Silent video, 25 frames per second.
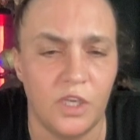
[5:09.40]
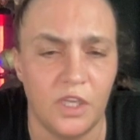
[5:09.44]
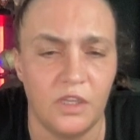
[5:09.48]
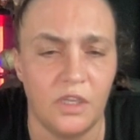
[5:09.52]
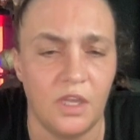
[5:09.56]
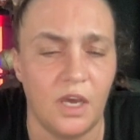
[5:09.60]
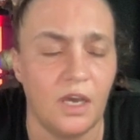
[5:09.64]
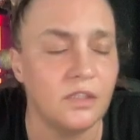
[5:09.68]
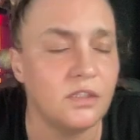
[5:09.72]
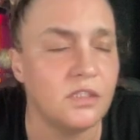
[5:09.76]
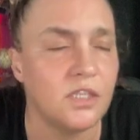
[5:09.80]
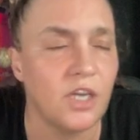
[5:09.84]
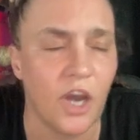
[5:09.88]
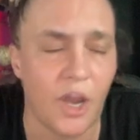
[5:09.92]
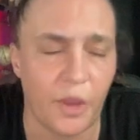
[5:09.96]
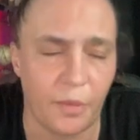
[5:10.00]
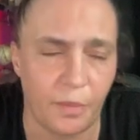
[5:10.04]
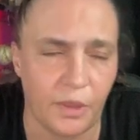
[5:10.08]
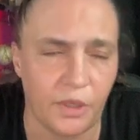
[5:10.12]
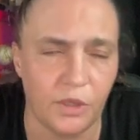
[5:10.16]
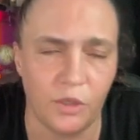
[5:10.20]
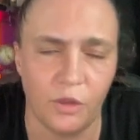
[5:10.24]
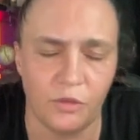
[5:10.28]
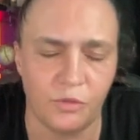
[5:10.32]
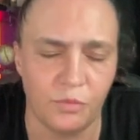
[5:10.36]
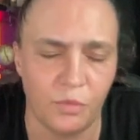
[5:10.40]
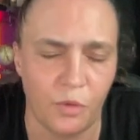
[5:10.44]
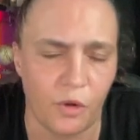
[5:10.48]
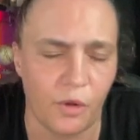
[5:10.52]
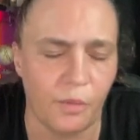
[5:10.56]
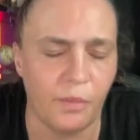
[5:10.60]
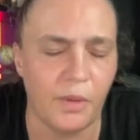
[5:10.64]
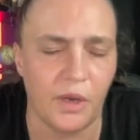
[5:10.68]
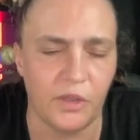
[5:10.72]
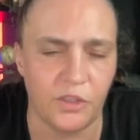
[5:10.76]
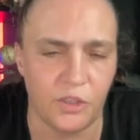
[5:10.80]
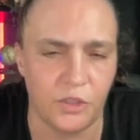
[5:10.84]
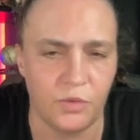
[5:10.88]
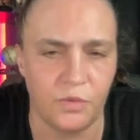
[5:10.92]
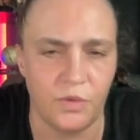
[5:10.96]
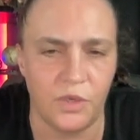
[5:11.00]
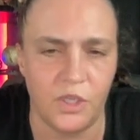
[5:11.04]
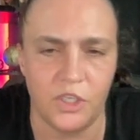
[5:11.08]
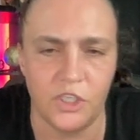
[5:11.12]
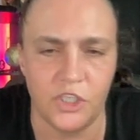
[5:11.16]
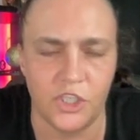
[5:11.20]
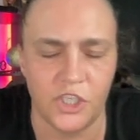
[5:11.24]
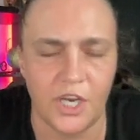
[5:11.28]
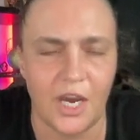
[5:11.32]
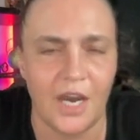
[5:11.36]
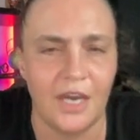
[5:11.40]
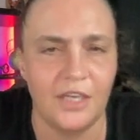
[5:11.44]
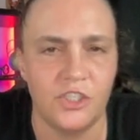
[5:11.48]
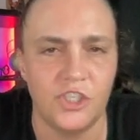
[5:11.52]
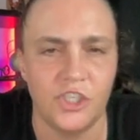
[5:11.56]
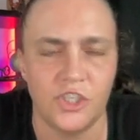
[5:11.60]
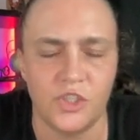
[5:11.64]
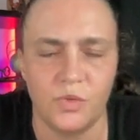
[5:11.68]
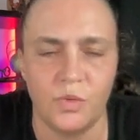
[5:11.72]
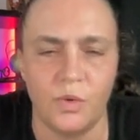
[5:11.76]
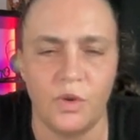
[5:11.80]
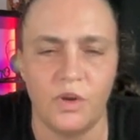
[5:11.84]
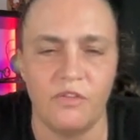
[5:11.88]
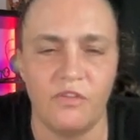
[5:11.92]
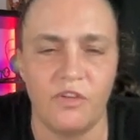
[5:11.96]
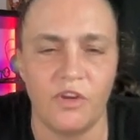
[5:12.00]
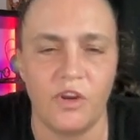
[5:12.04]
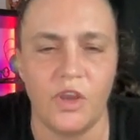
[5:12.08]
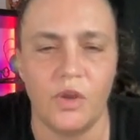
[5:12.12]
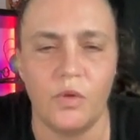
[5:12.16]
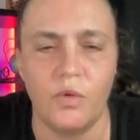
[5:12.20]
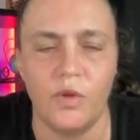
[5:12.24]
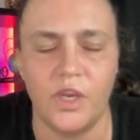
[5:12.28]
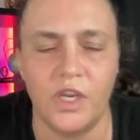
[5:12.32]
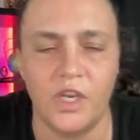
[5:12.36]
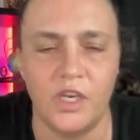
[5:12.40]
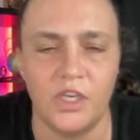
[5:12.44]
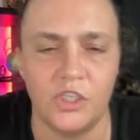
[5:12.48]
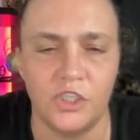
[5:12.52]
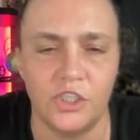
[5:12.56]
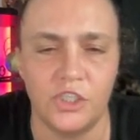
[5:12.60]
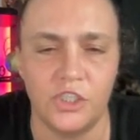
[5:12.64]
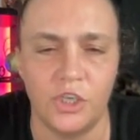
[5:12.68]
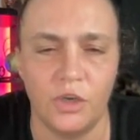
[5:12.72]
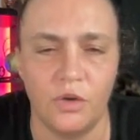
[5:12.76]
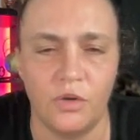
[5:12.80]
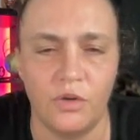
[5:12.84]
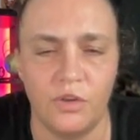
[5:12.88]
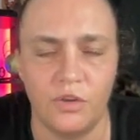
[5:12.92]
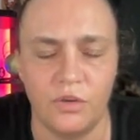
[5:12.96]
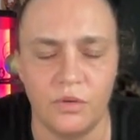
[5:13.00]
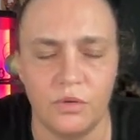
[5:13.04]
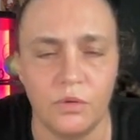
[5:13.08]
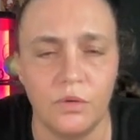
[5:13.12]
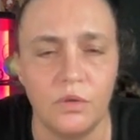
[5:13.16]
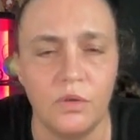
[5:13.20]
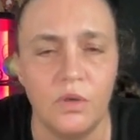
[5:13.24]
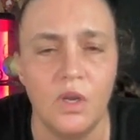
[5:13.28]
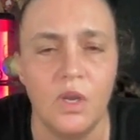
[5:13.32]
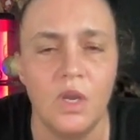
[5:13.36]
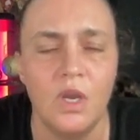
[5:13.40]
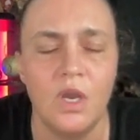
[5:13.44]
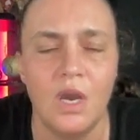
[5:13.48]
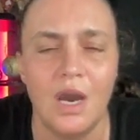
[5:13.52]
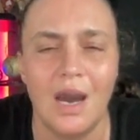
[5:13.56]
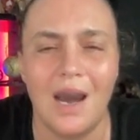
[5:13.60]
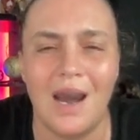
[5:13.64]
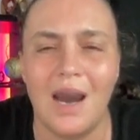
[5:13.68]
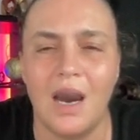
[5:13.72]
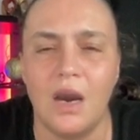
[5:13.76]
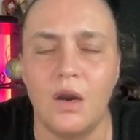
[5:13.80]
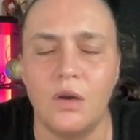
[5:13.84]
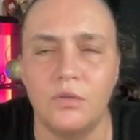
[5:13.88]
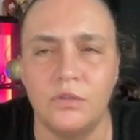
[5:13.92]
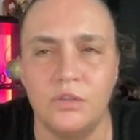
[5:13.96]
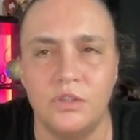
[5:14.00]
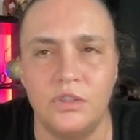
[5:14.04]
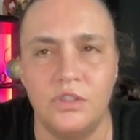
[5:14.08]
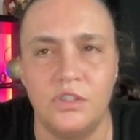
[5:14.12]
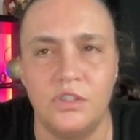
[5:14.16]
can type a lot more about your niche. I just want to very quickly show you how